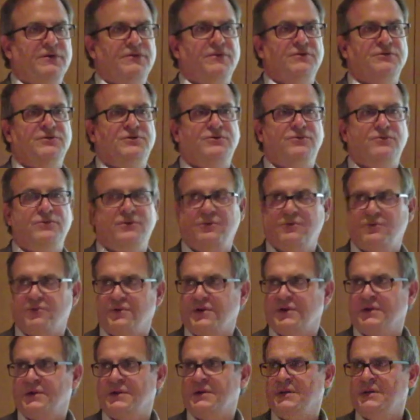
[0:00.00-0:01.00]
on the tree
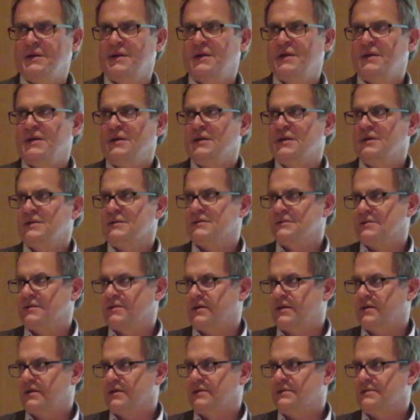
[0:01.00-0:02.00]
ring
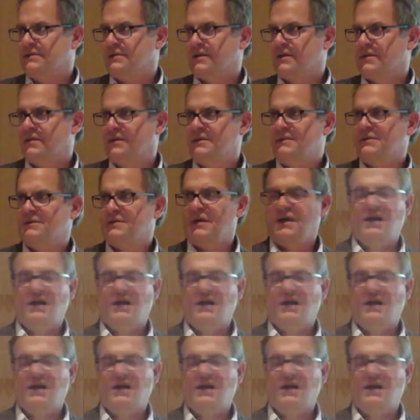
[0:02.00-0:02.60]
studies. And this,